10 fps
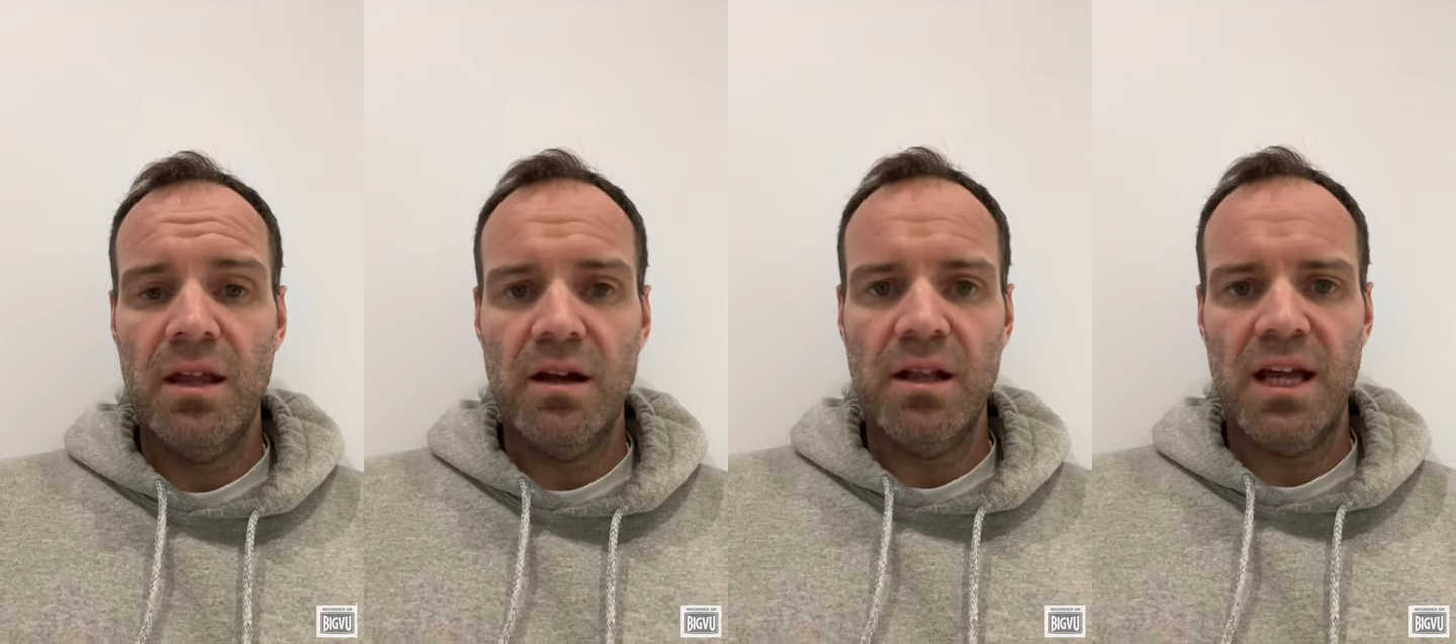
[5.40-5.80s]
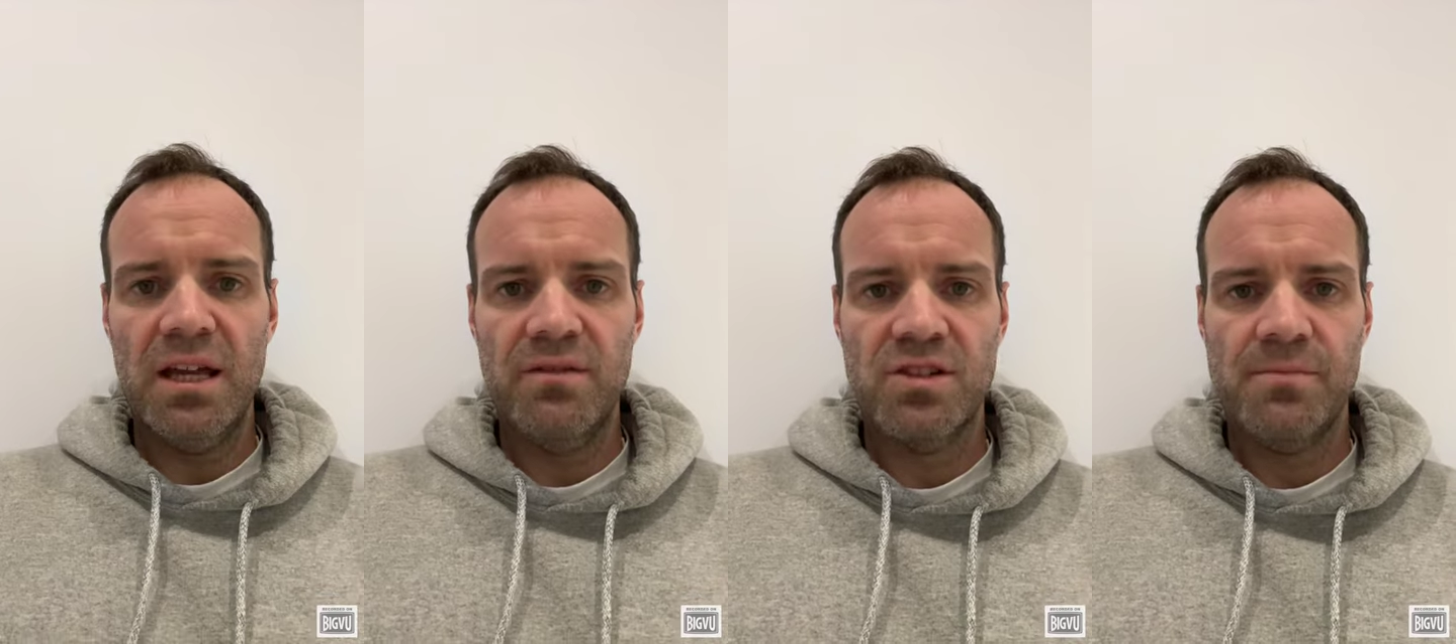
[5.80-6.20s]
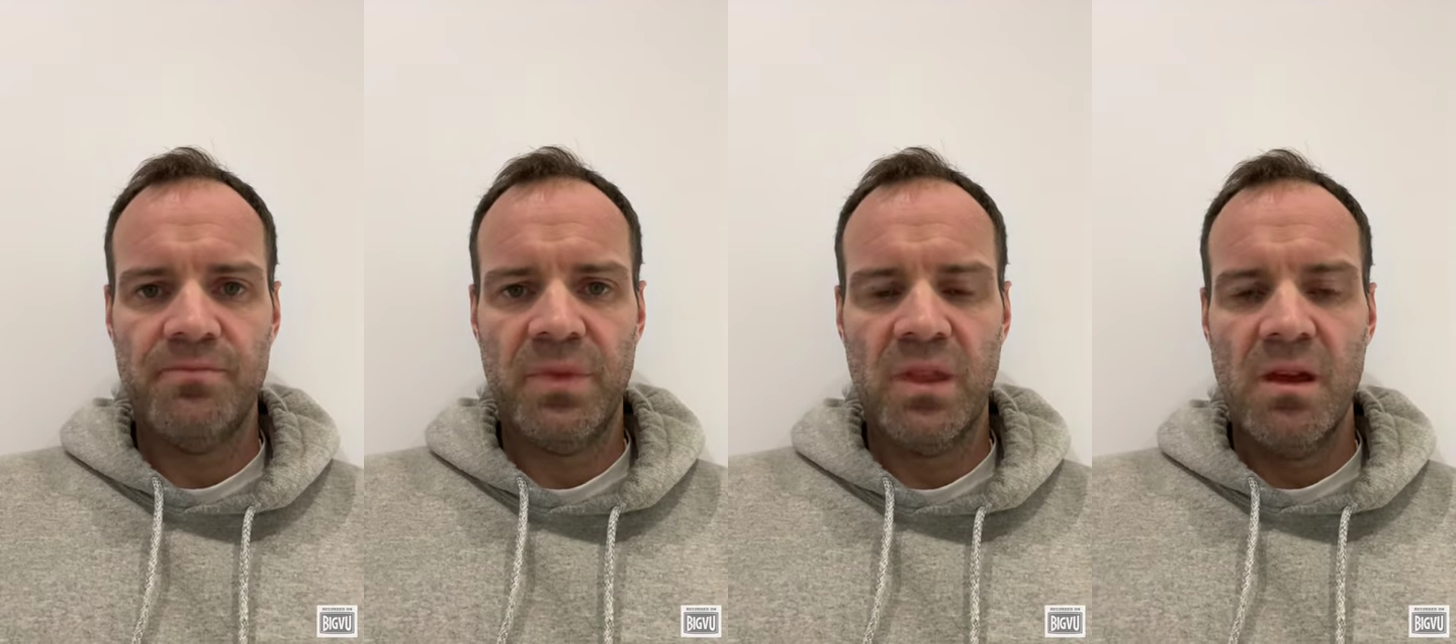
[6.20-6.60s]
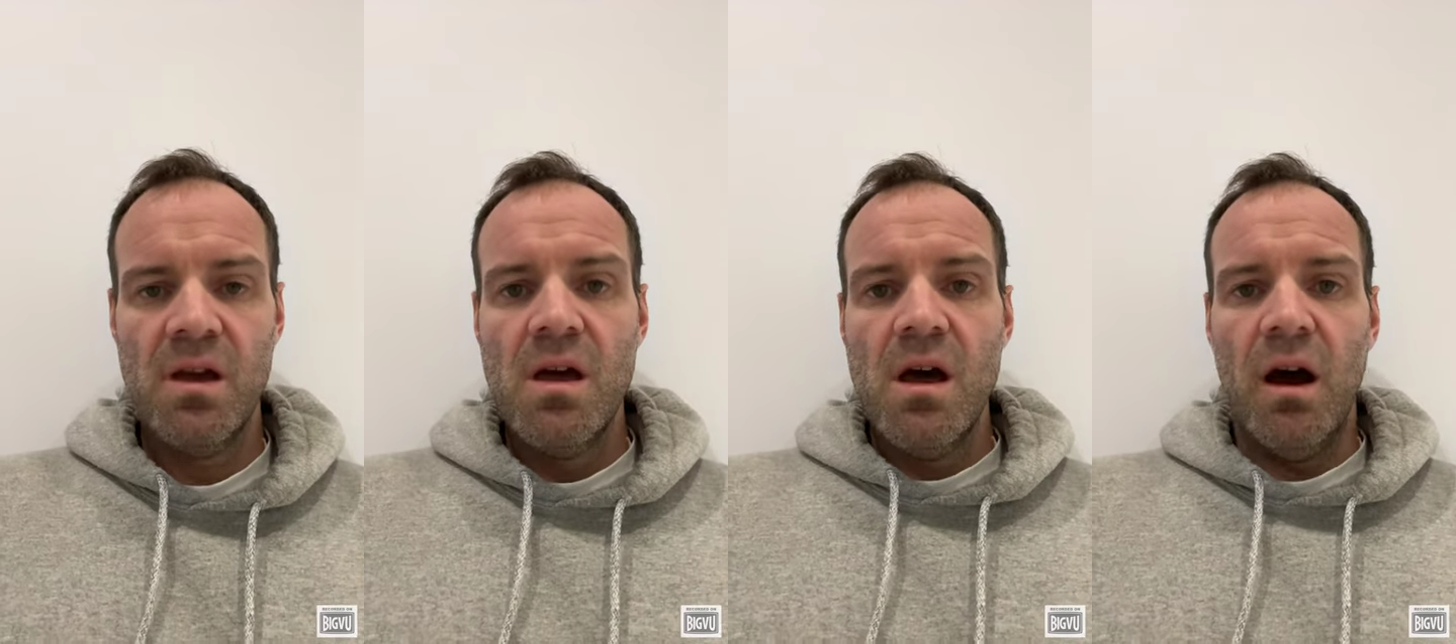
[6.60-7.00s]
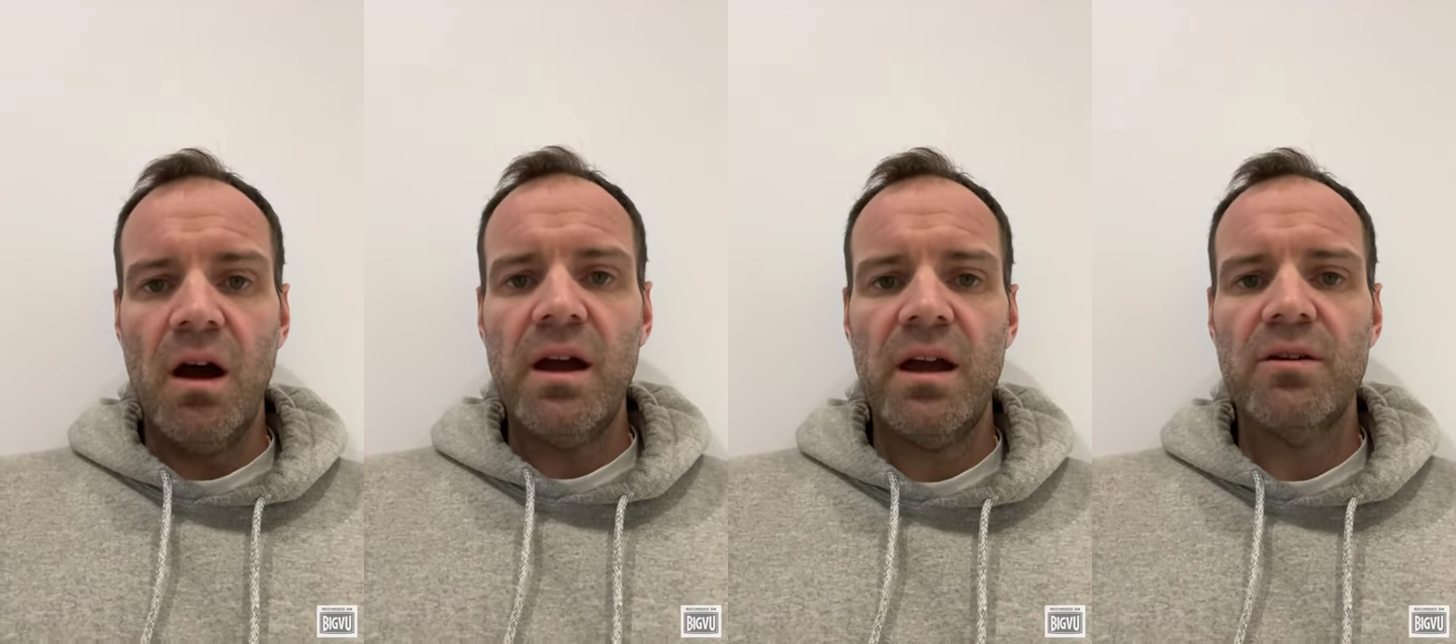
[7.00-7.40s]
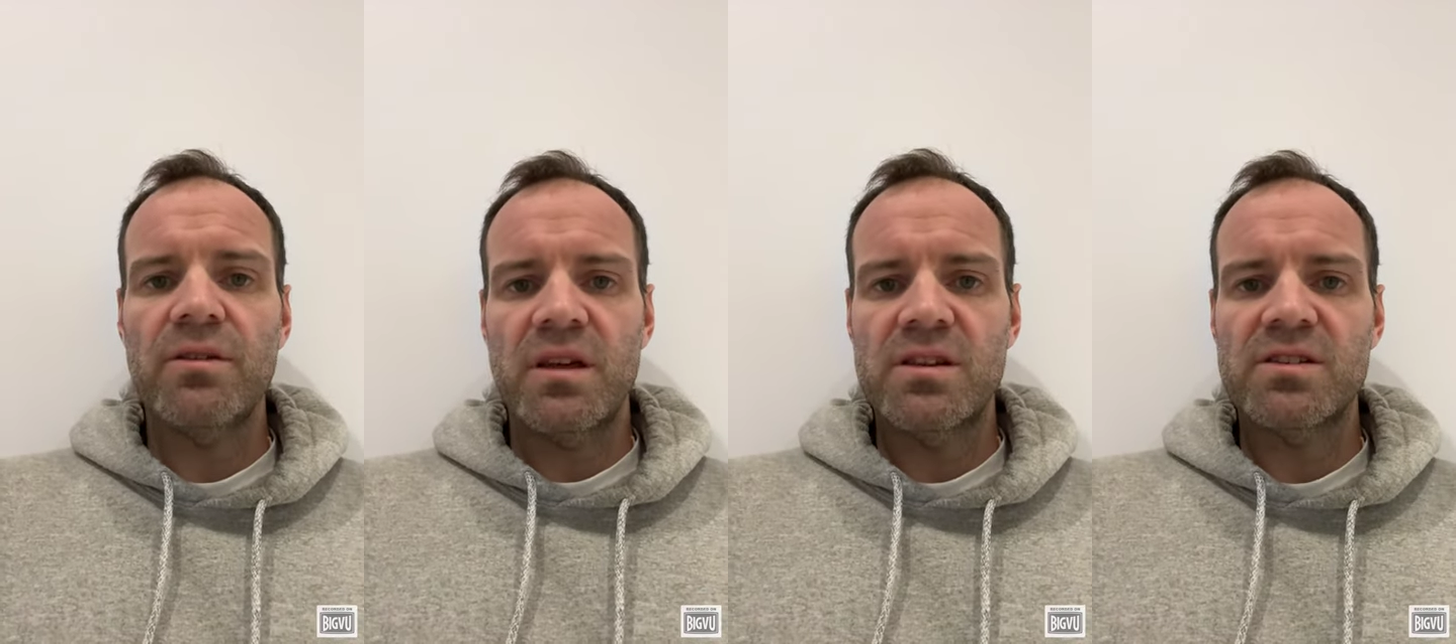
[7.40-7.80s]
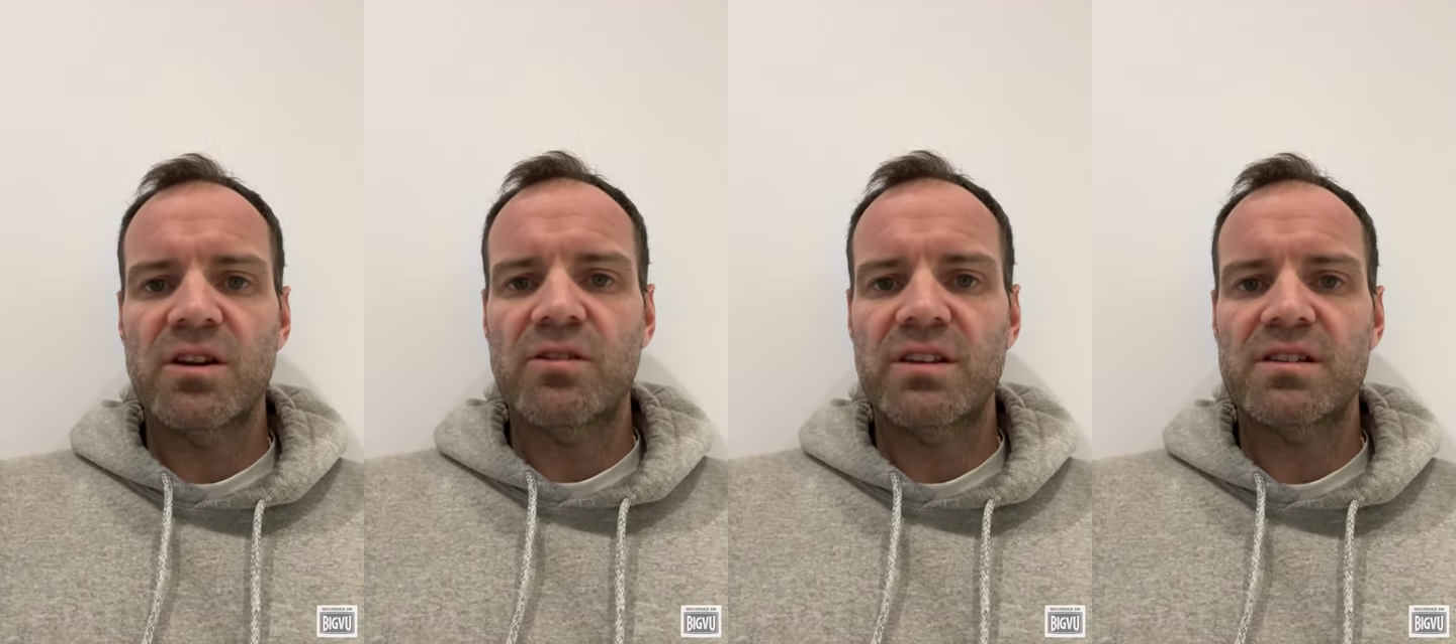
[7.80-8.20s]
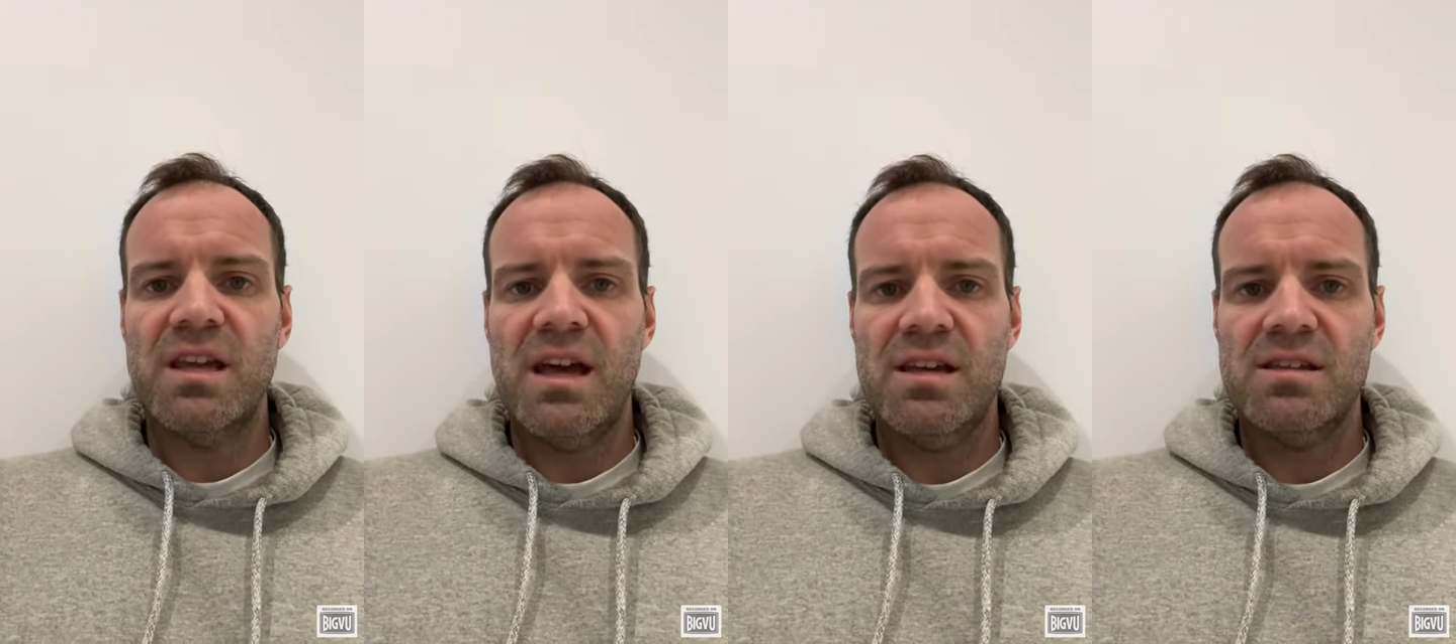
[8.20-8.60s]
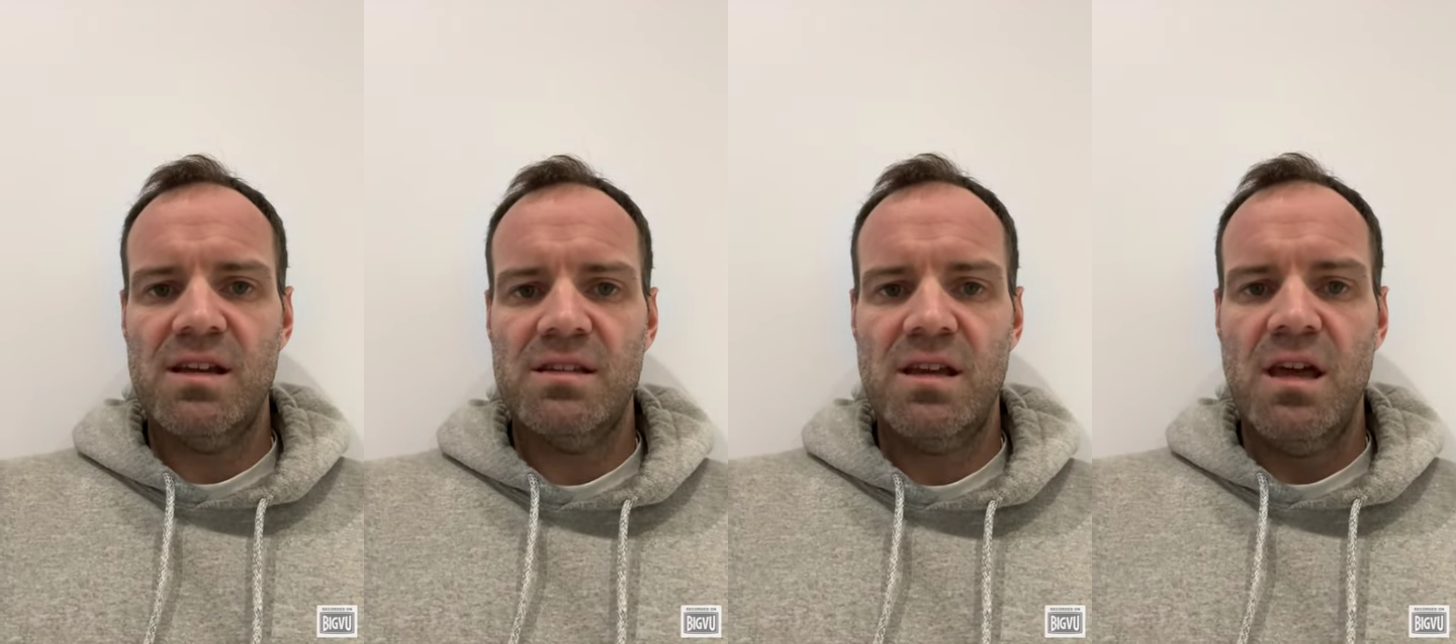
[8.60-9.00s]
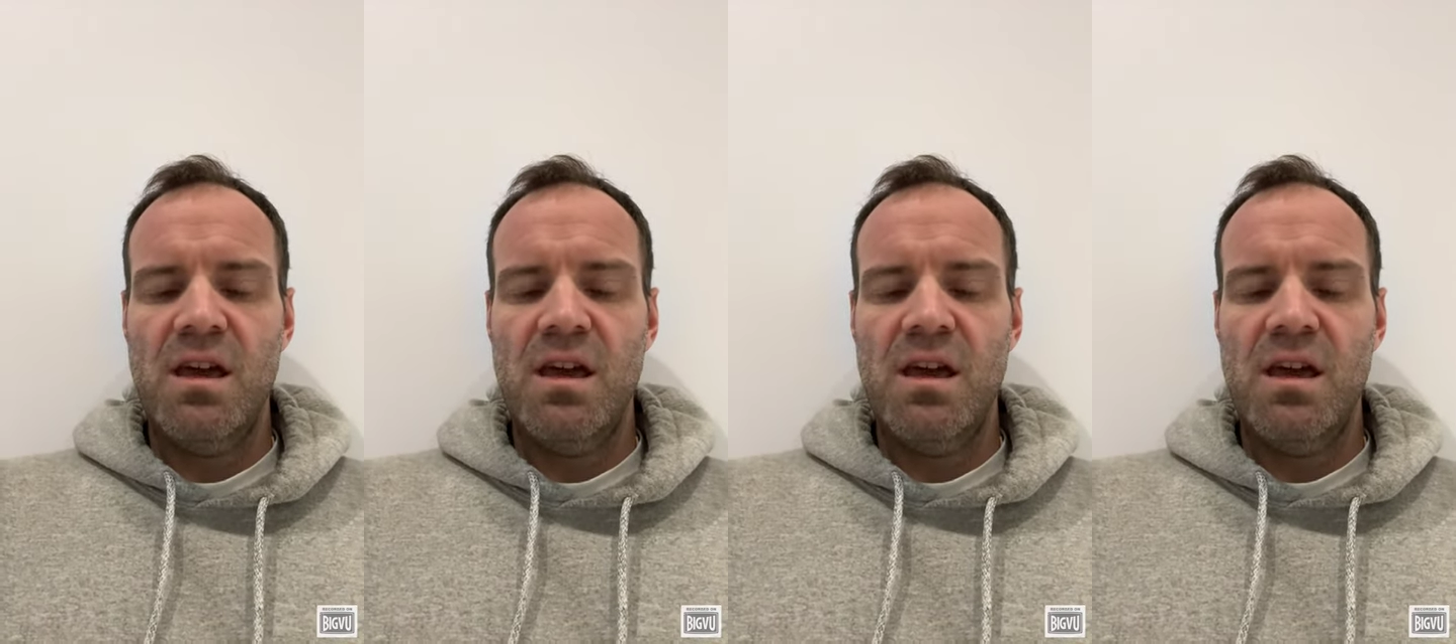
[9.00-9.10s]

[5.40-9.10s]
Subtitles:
our lives. Our health is our greatest asset,